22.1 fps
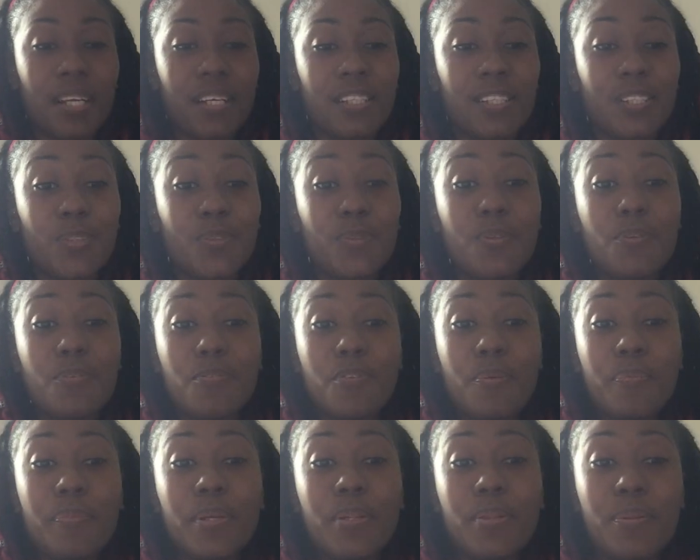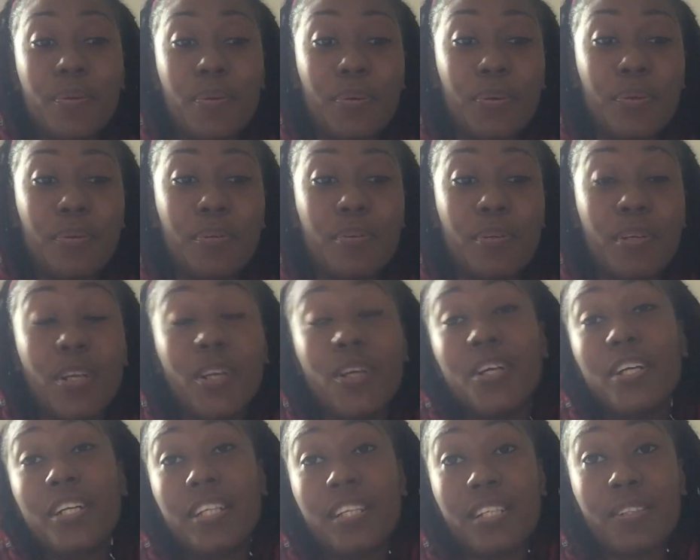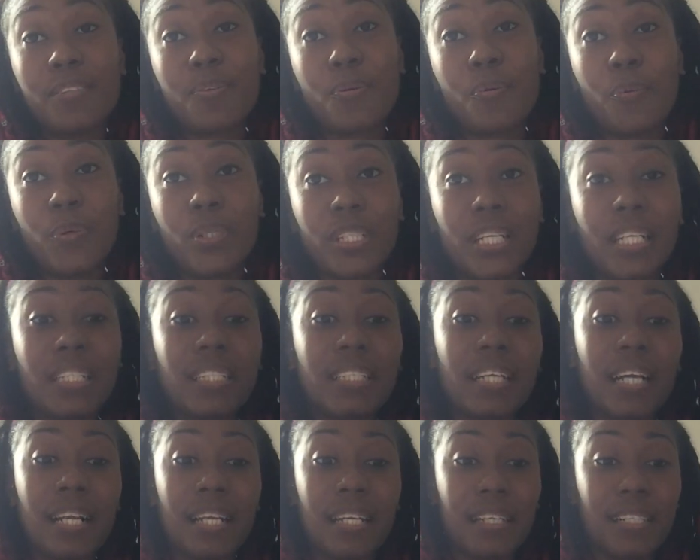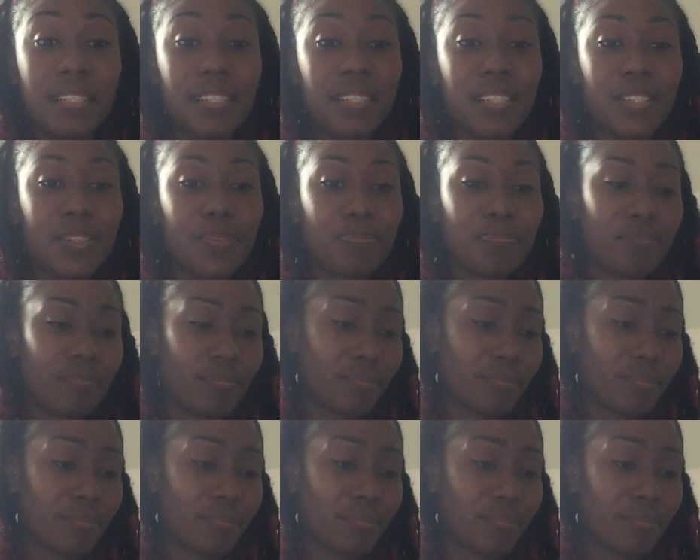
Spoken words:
School for me, though, learning was a challenge.